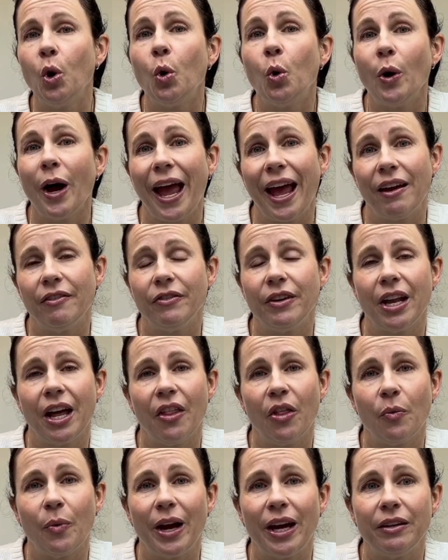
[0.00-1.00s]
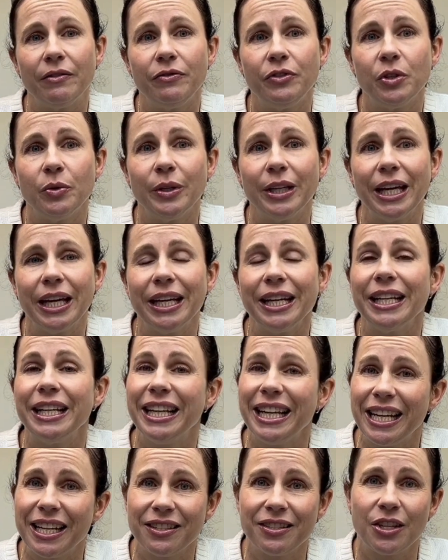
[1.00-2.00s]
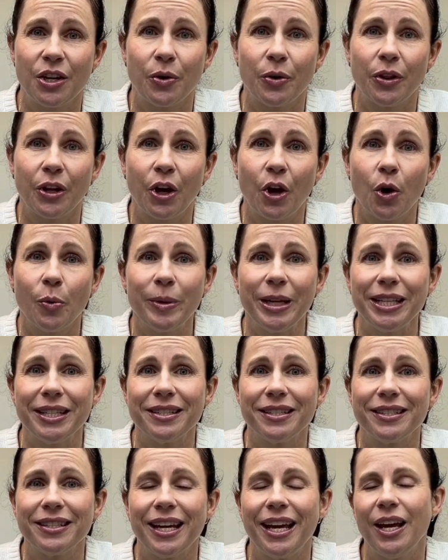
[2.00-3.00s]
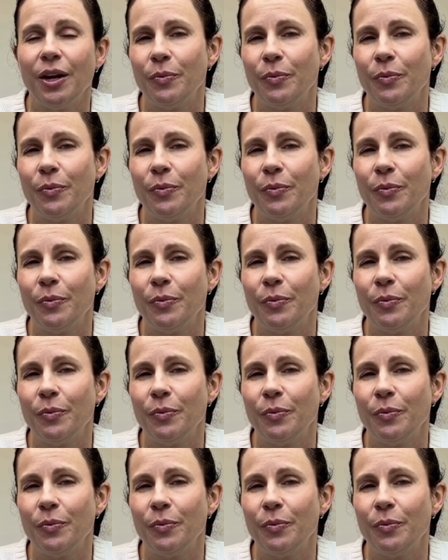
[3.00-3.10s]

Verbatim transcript: or have another way of doing it, let us know in the comments.